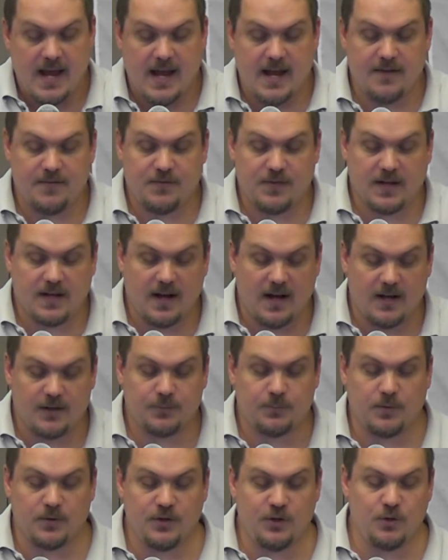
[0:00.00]
If the
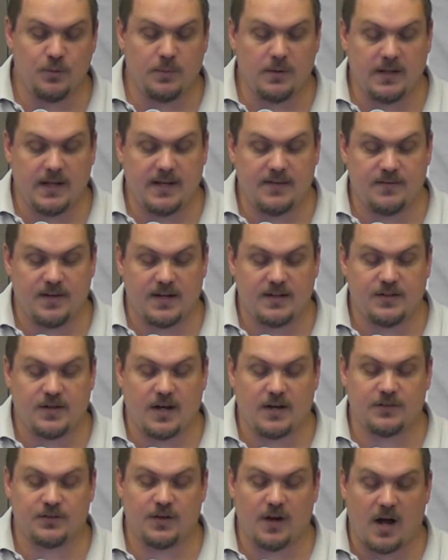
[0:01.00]
gospel you believe in
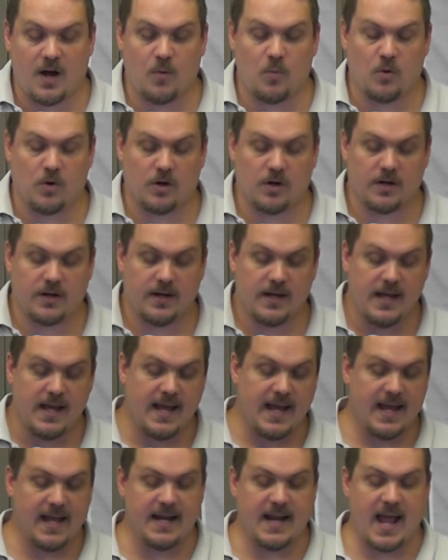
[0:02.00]
does not work
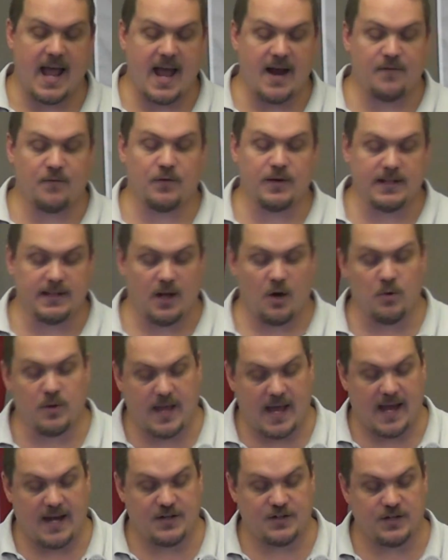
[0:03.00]
in every
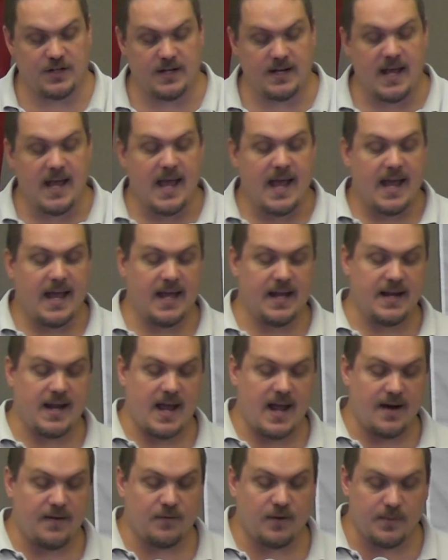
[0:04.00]
location, in
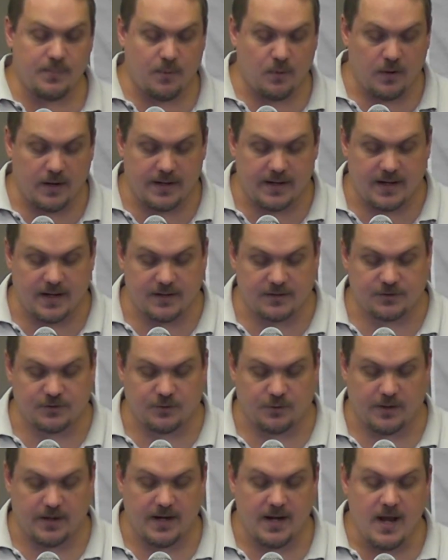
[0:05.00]
every point in
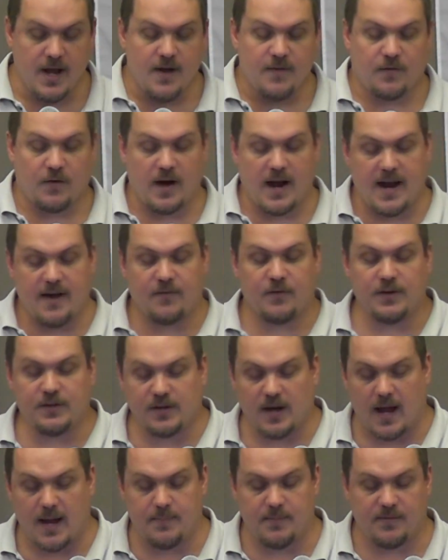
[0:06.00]
history, for every
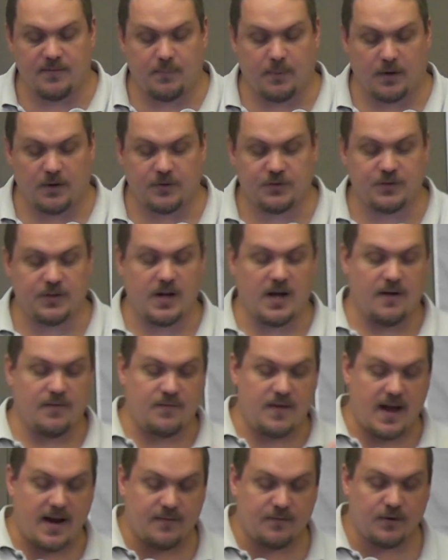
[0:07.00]
type of person,
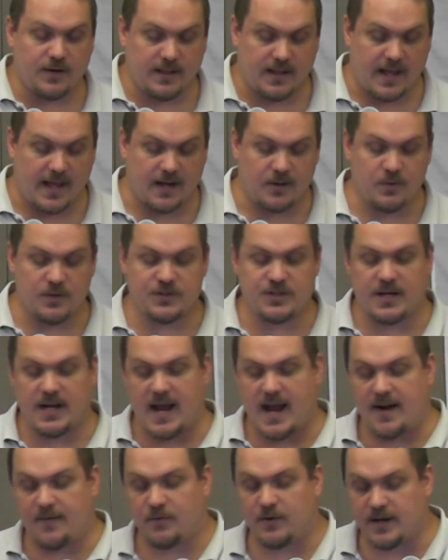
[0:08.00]
of every language, in
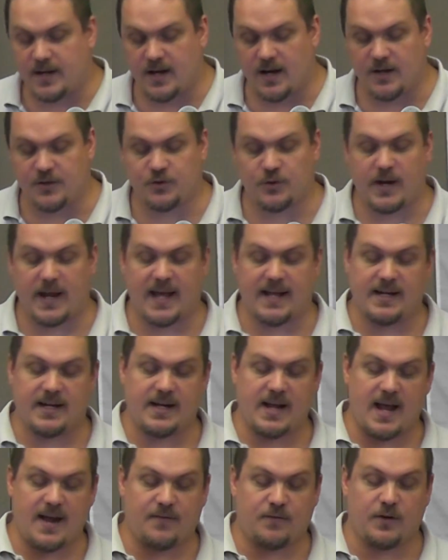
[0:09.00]
every country, and
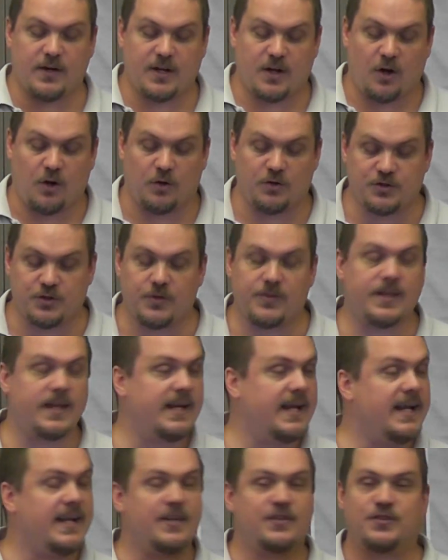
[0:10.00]
in every culture,
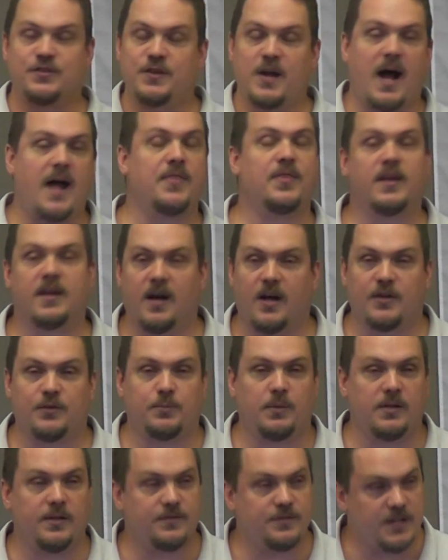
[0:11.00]
then it is not the
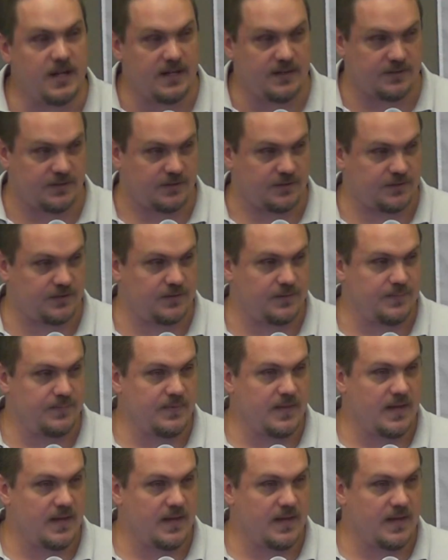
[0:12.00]
gospel of Jesus.